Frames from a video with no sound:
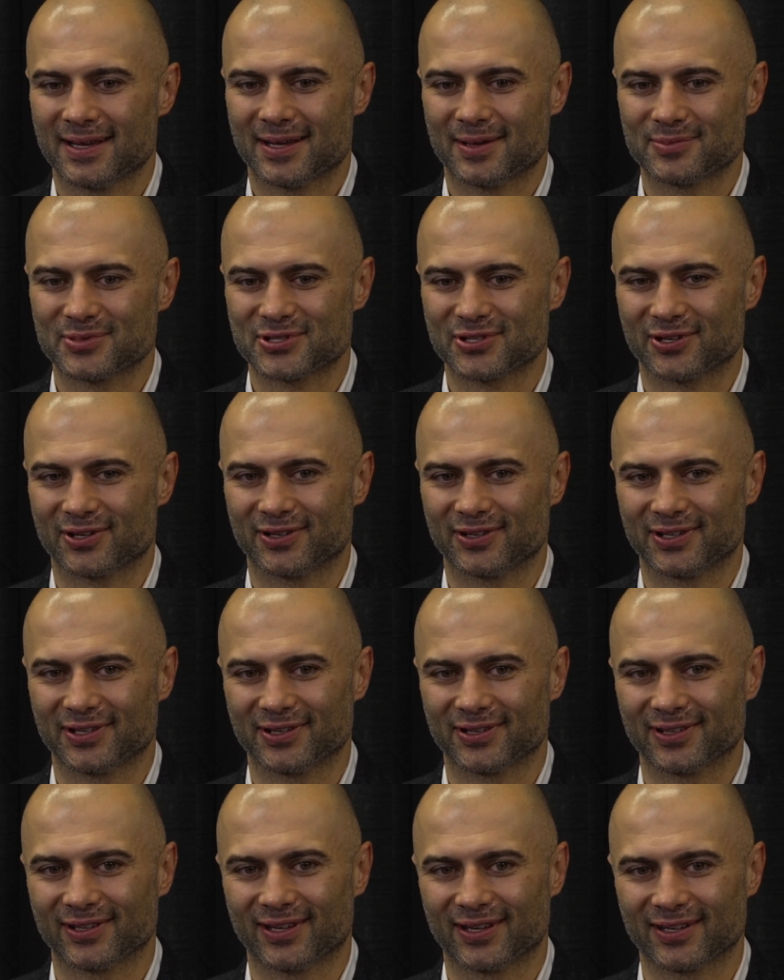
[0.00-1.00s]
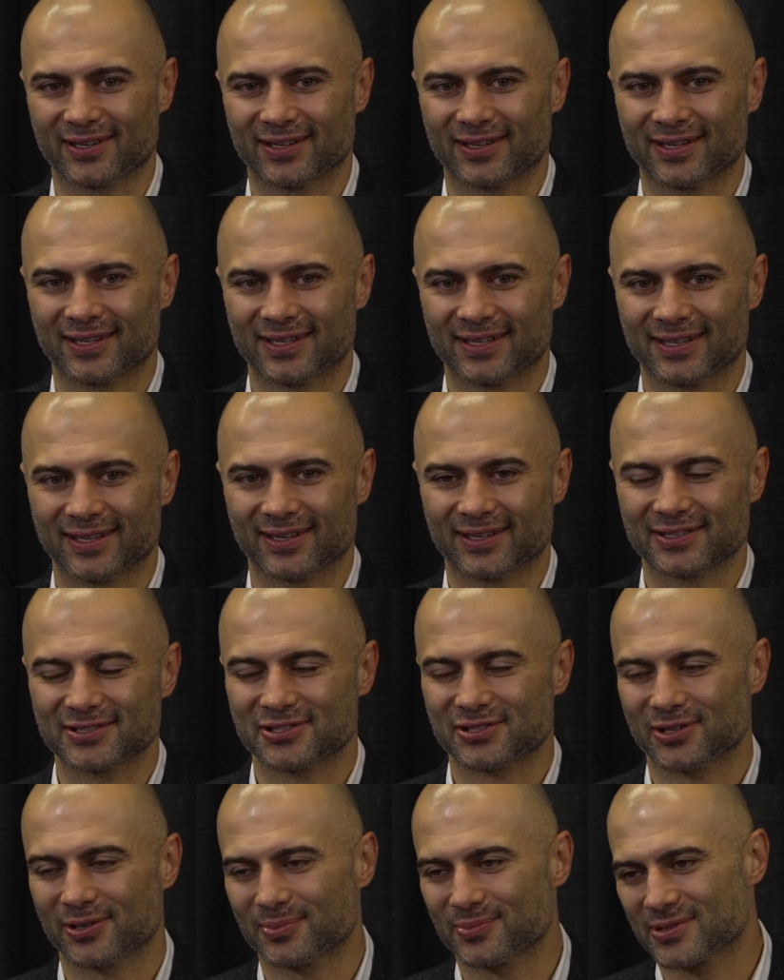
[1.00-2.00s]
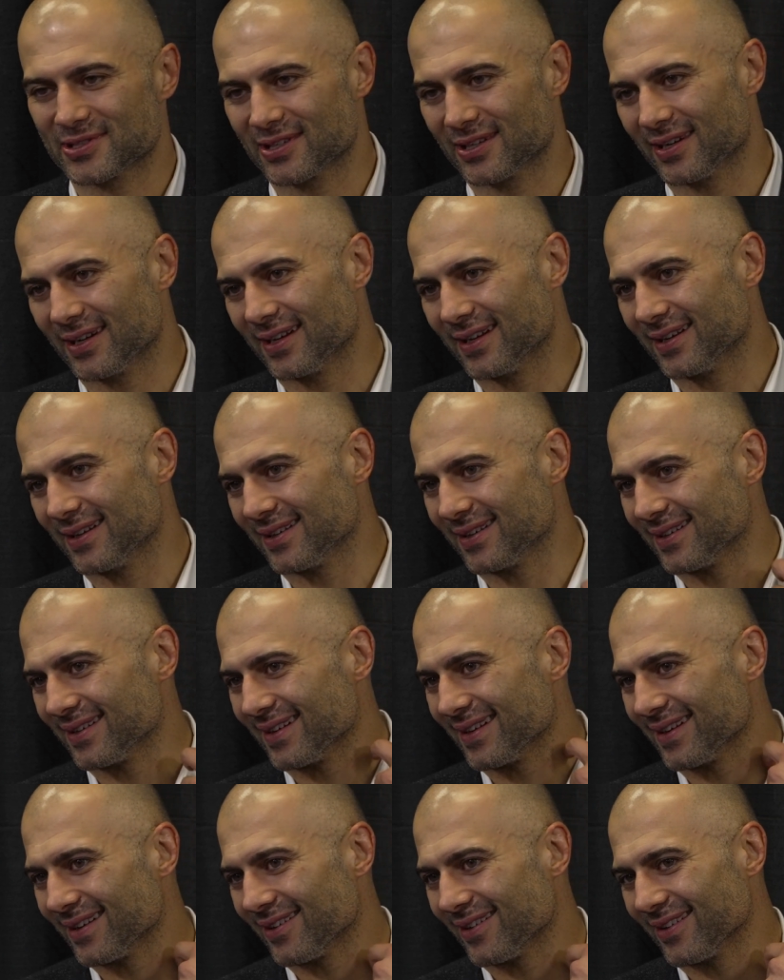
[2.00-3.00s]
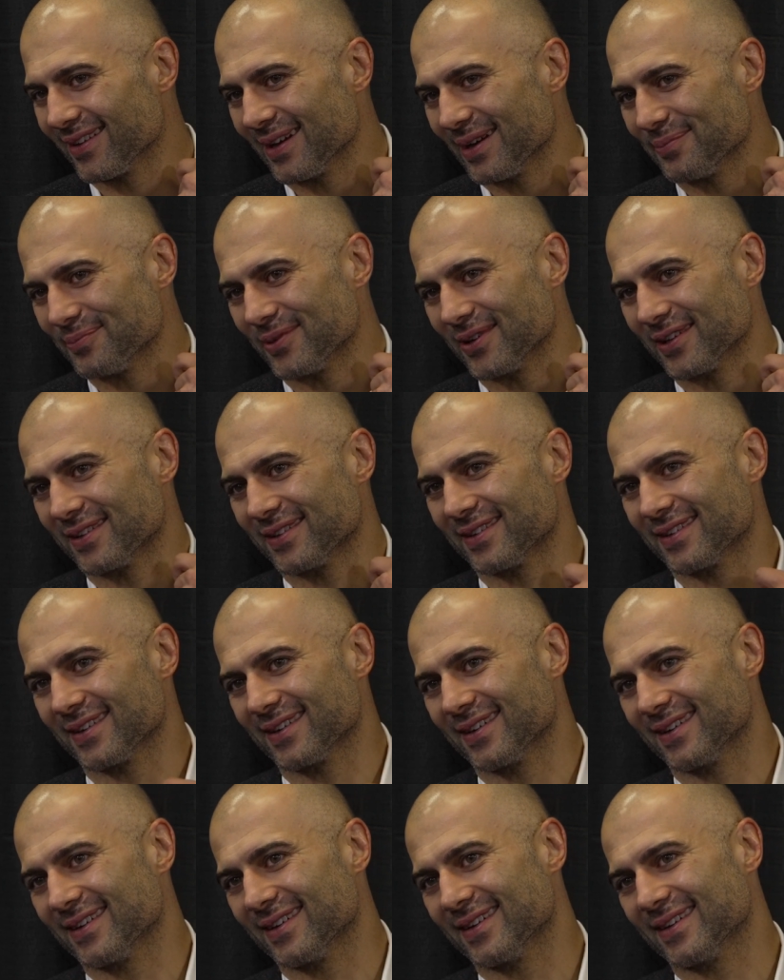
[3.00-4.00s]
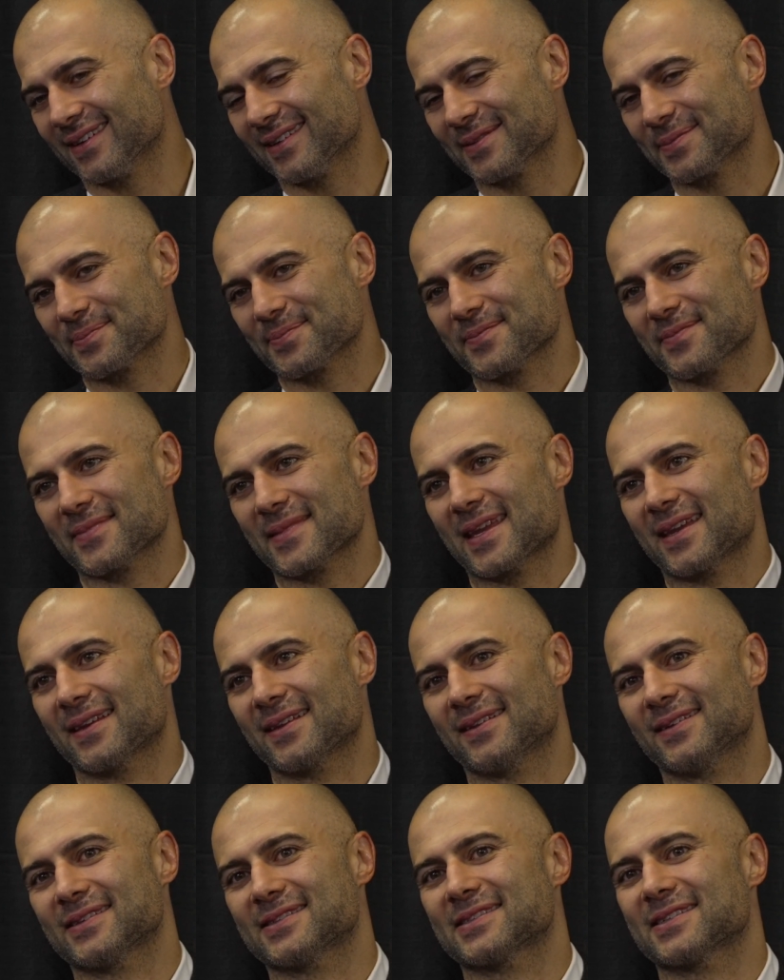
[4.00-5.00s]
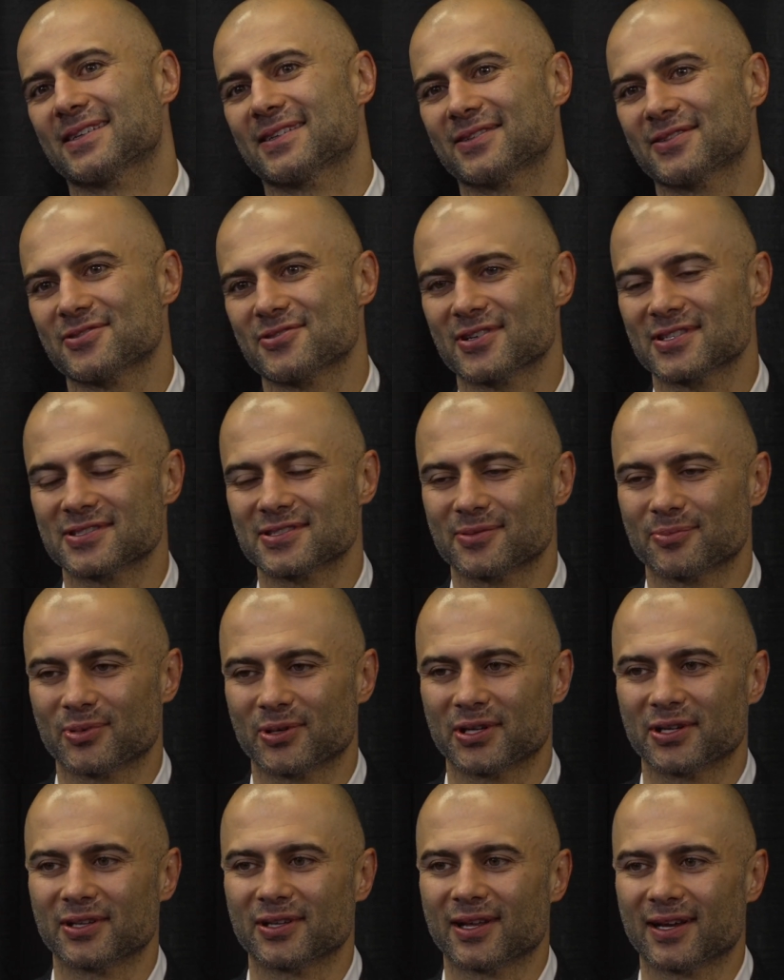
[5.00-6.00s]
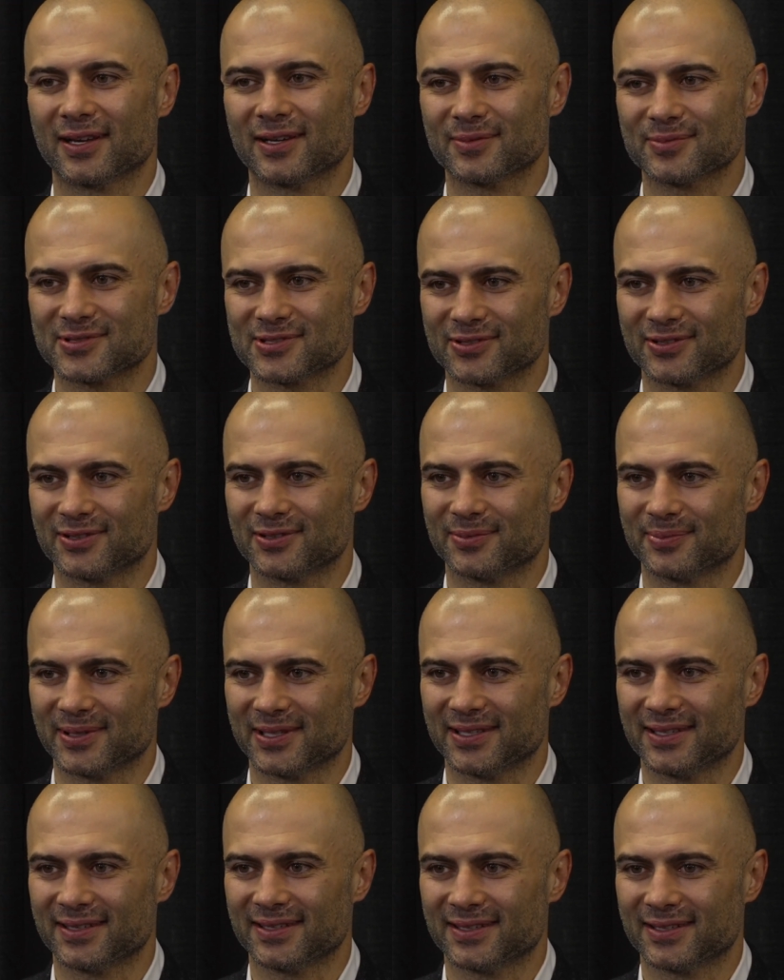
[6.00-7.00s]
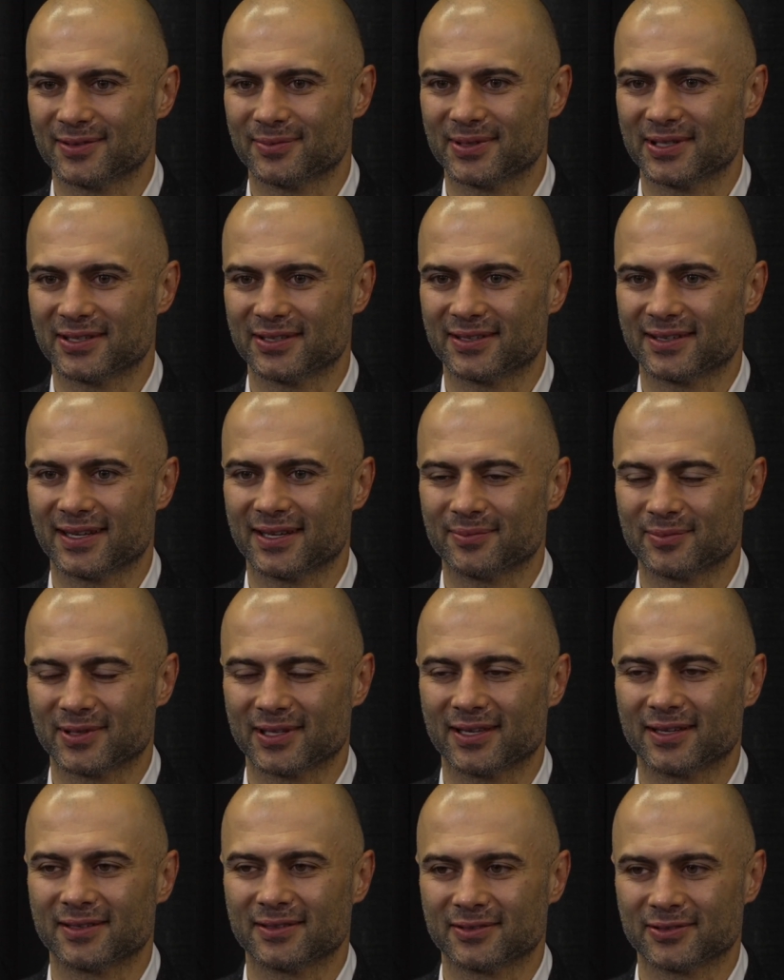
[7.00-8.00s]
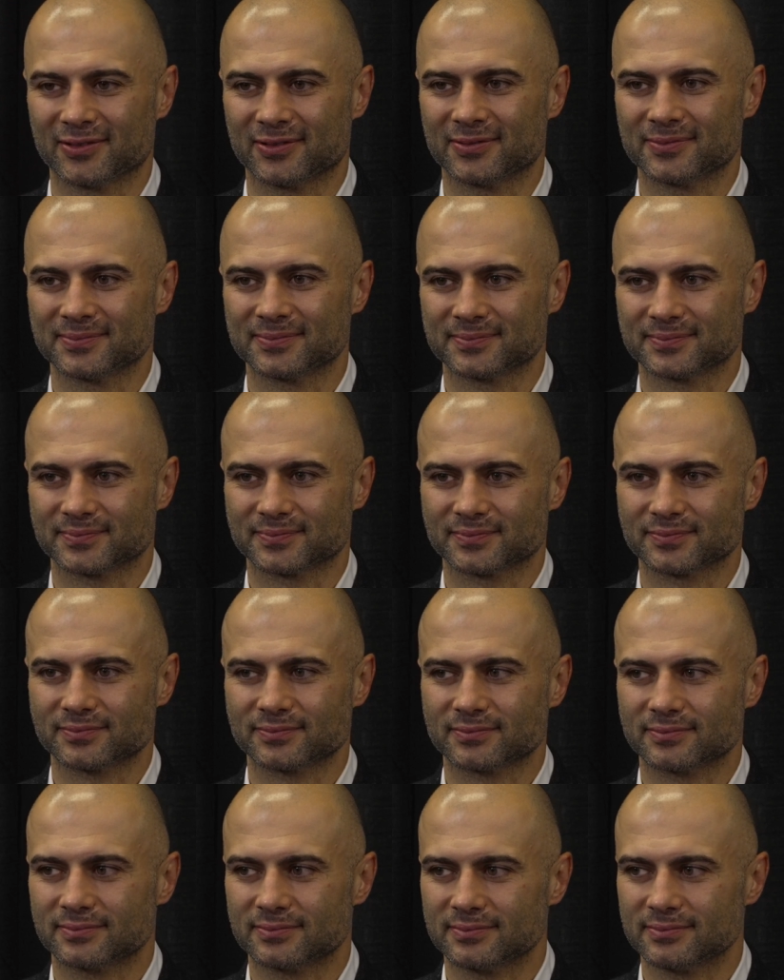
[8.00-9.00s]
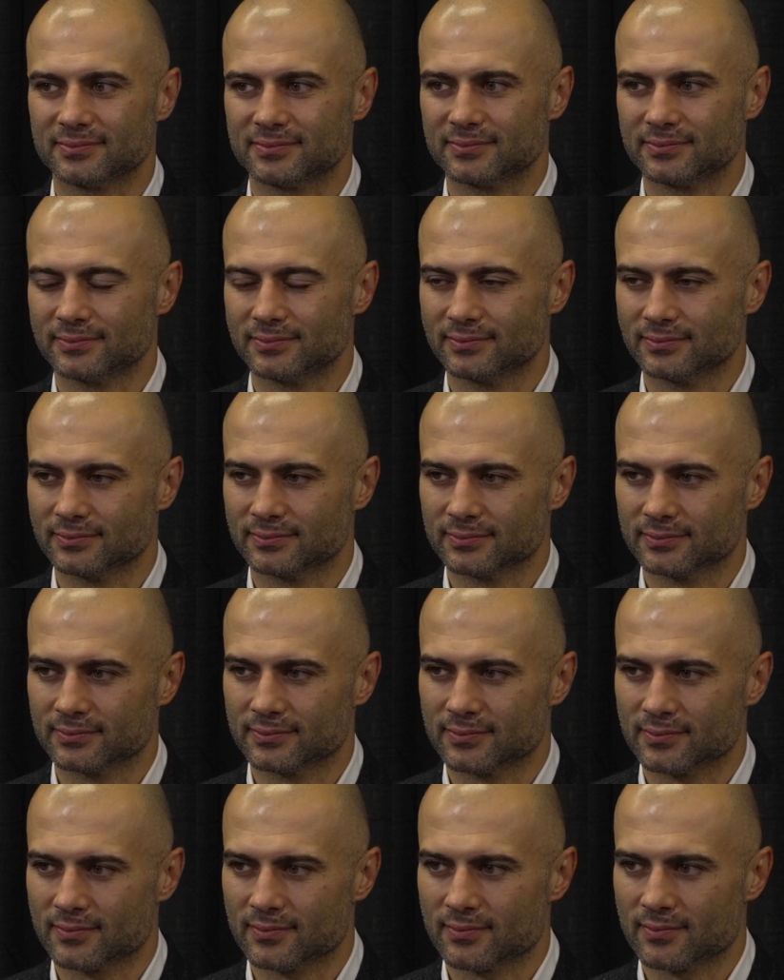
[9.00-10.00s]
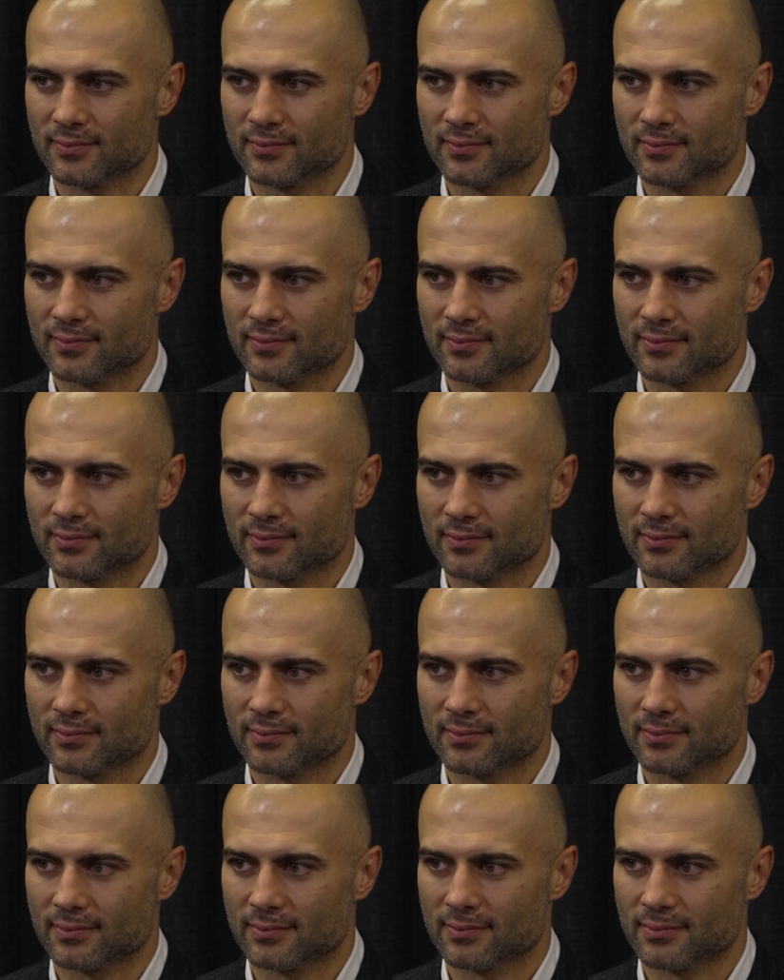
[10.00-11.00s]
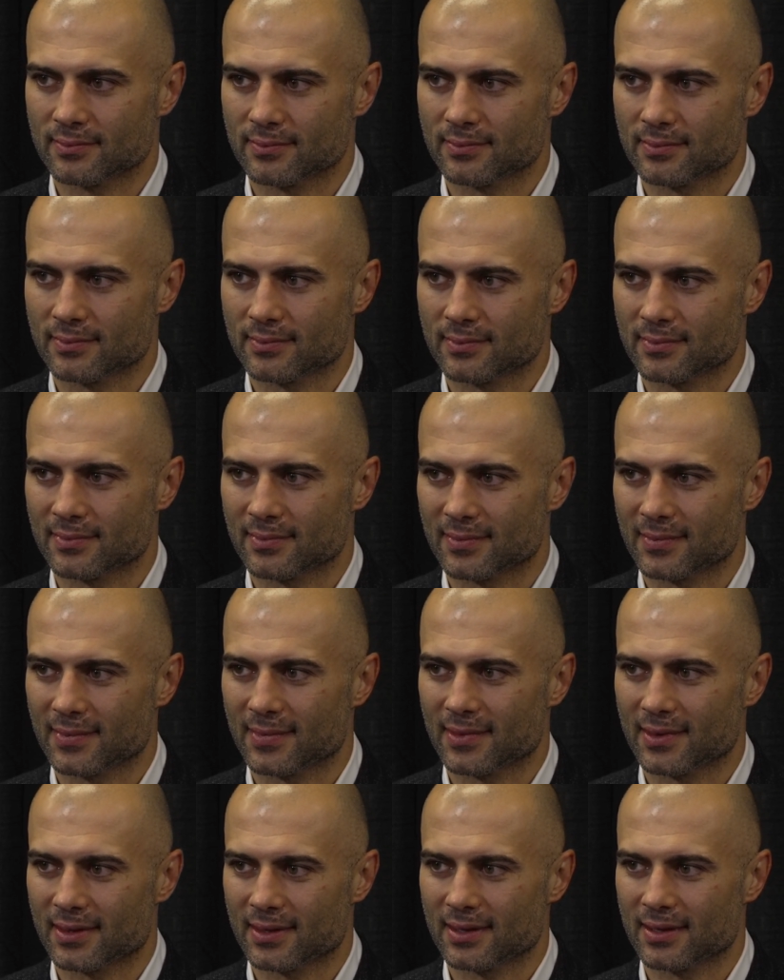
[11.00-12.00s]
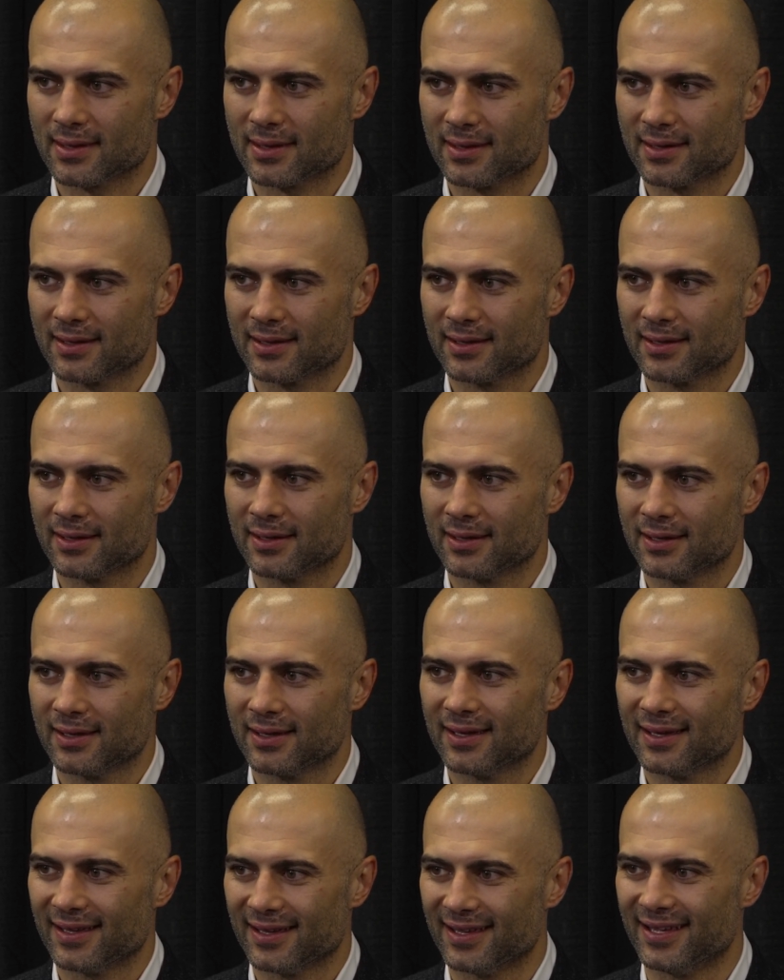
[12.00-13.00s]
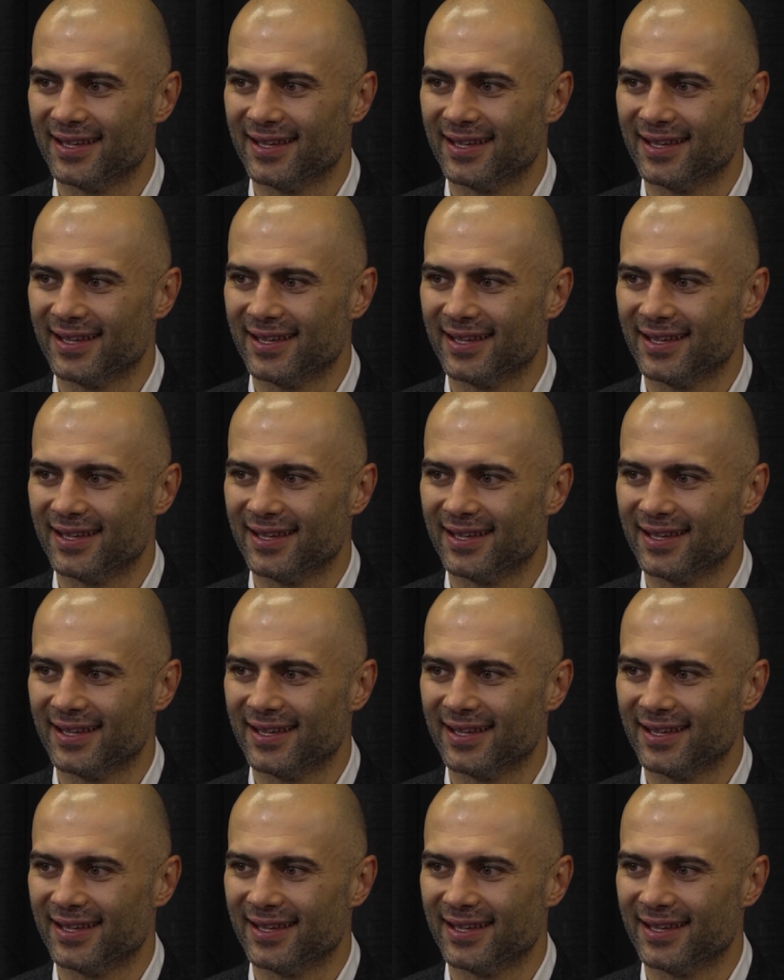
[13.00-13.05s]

I'm sure I'll hear a lot of a lot of chirps tonight and, and all that. But uh, it looks like they're dressed in a pretty good lineup, so it'll be it'll be a good game to get into. We, we don't see a lot of 900 some game veterans on the road in the preseason.